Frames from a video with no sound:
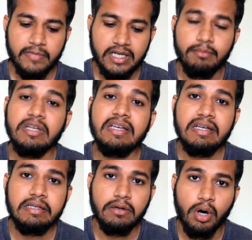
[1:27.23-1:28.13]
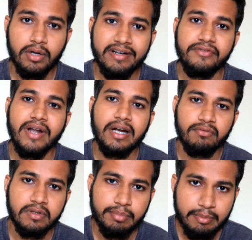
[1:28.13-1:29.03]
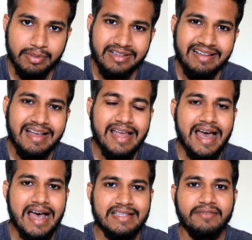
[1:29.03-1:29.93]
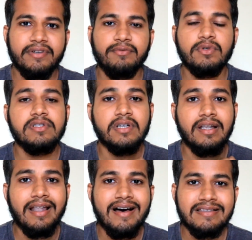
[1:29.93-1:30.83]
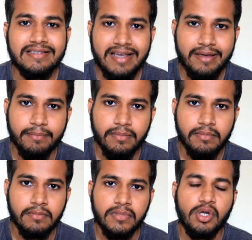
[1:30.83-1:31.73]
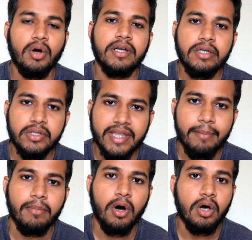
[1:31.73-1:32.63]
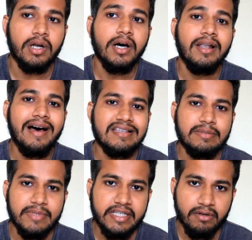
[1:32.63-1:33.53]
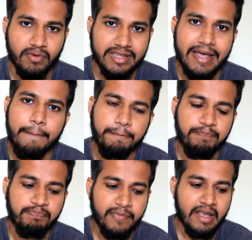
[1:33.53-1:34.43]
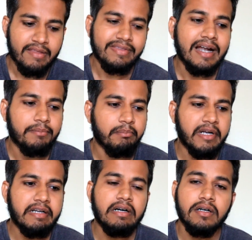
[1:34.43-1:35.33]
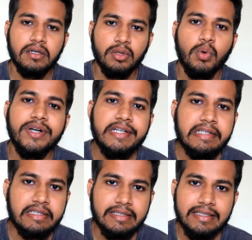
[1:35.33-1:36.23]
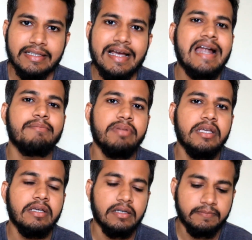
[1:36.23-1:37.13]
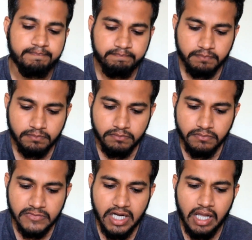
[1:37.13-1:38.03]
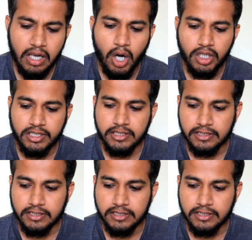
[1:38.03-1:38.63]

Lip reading: communicate or interact with people as if it was her last time talking to them or a last meeting with them. That made her grow internally and be a lot